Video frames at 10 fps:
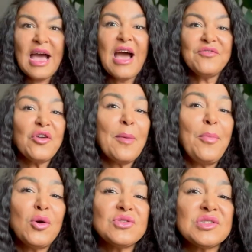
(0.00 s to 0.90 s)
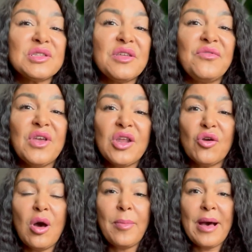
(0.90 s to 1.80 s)
After I posted the
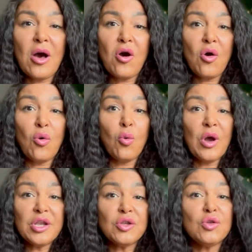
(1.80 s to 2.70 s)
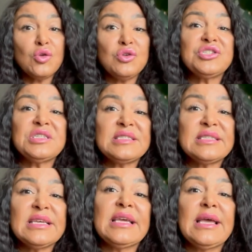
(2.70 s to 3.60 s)
video about what U G
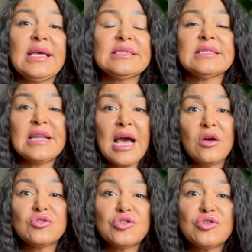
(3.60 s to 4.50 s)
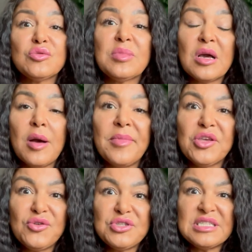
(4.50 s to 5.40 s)
C is and how to become a
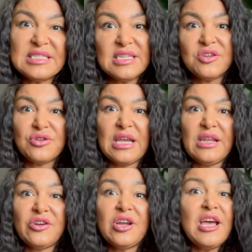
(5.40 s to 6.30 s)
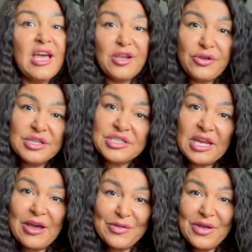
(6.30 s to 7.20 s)
U G C creator, and you can
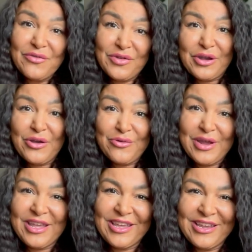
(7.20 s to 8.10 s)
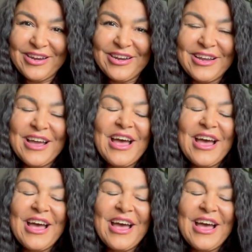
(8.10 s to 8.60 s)
check out that video right here,